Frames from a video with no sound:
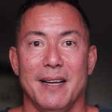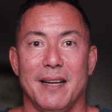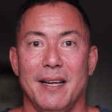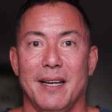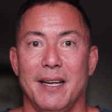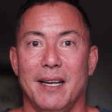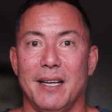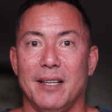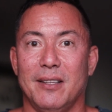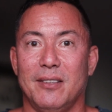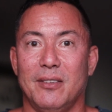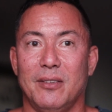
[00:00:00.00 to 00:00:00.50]

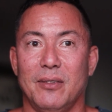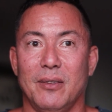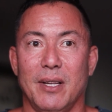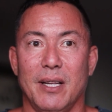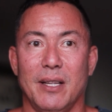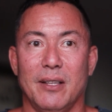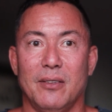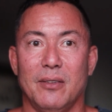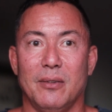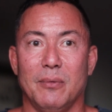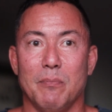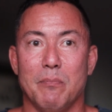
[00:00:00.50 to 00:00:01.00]

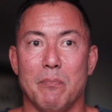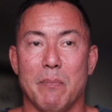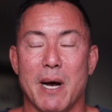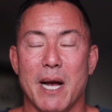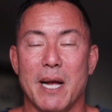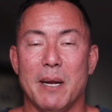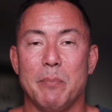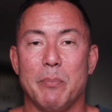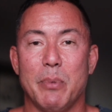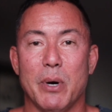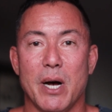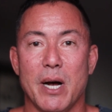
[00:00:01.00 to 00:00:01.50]
it's
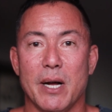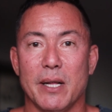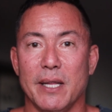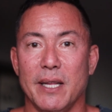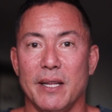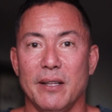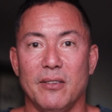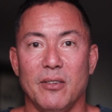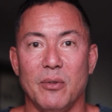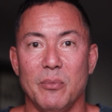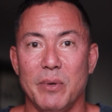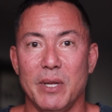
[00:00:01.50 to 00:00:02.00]

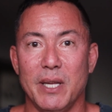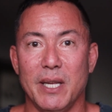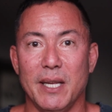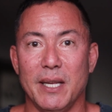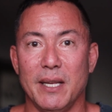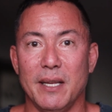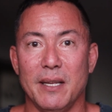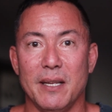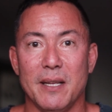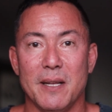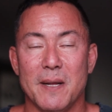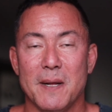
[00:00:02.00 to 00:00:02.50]
mind-boggling to
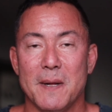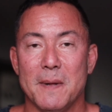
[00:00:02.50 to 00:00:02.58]
me